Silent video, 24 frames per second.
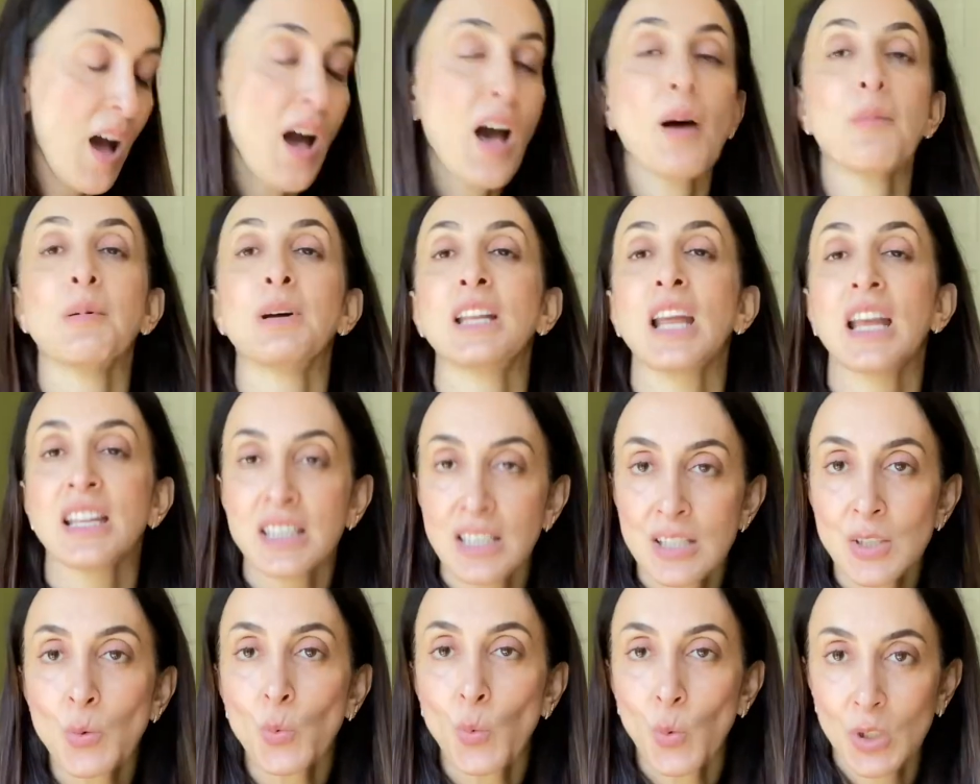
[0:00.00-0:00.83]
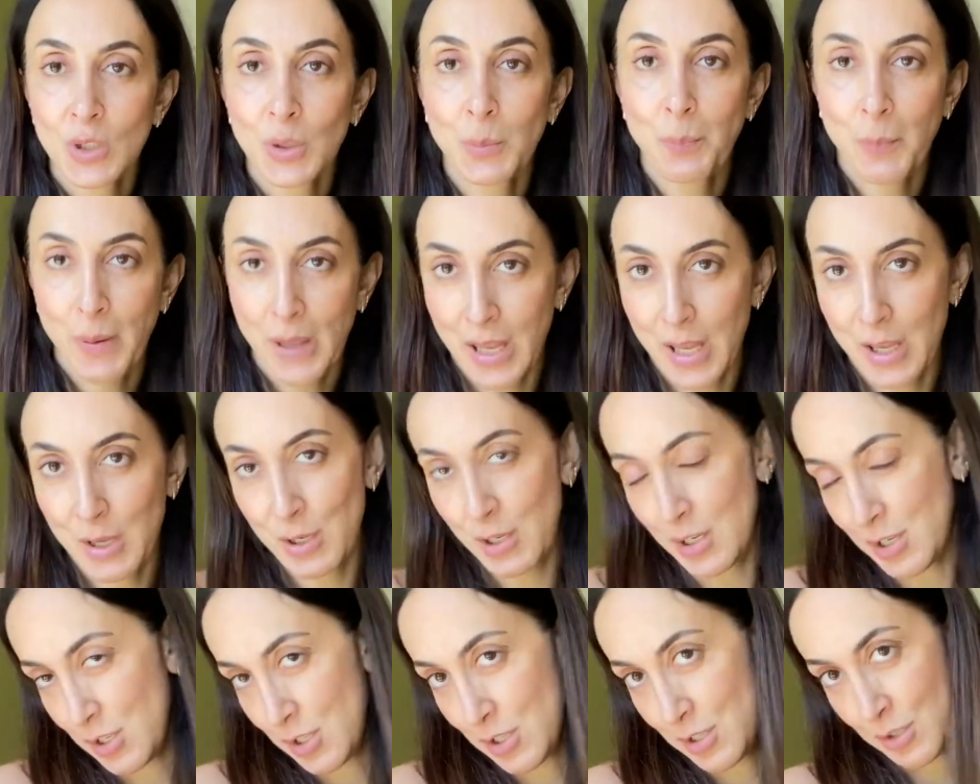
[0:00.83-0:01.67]
But I didn't want to pay
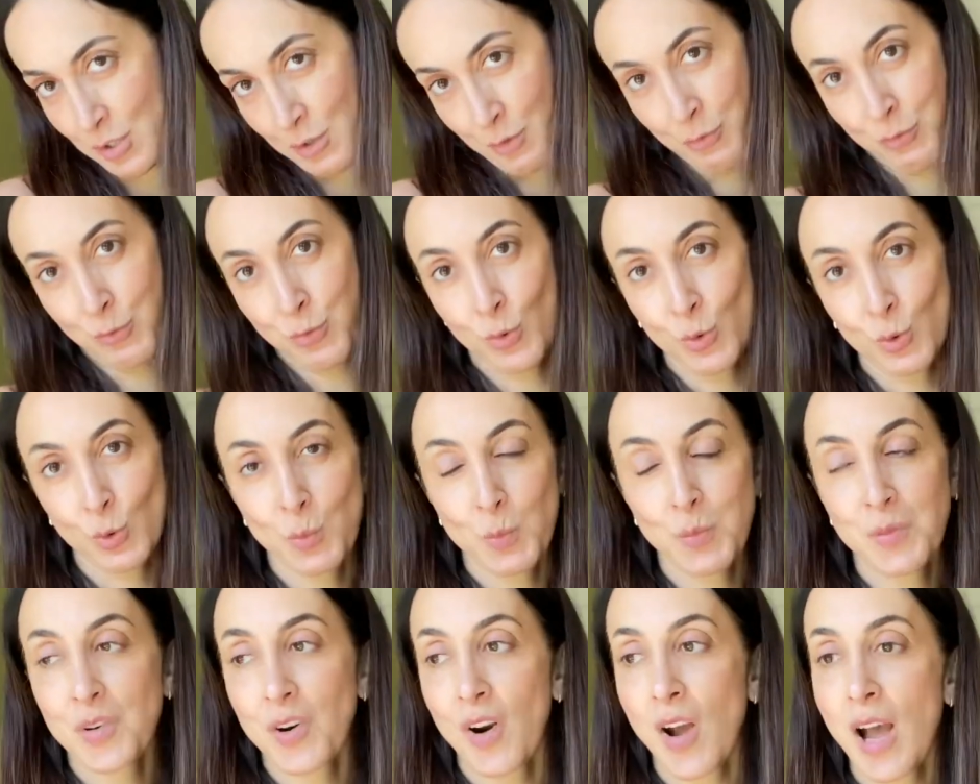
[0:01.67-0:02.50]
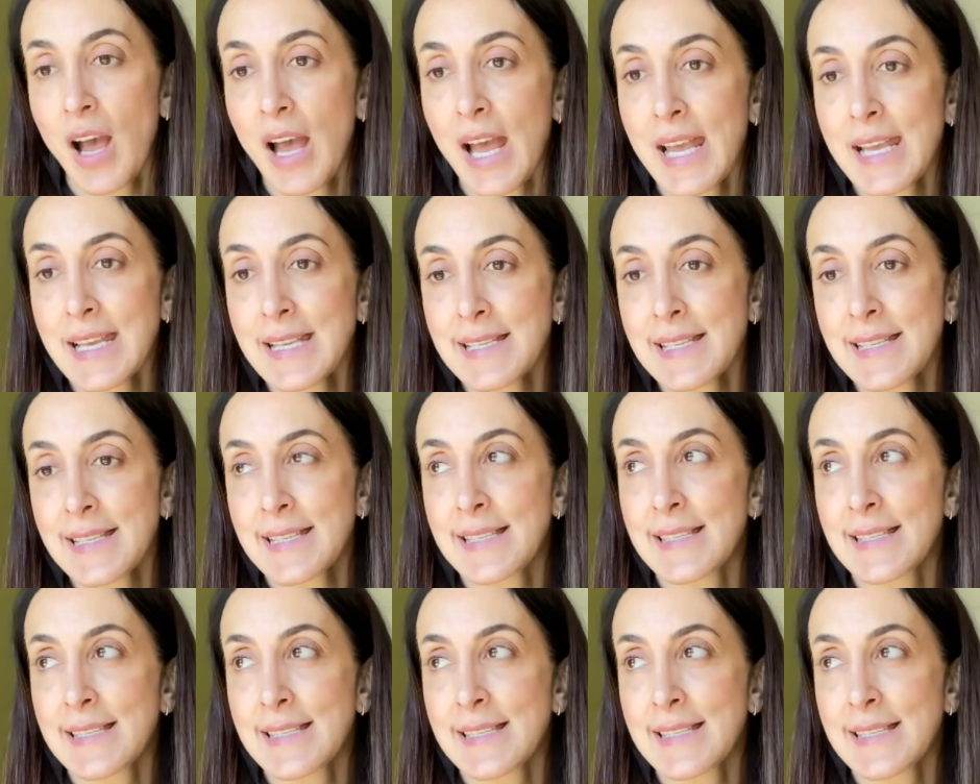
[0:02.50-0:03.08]
a full price.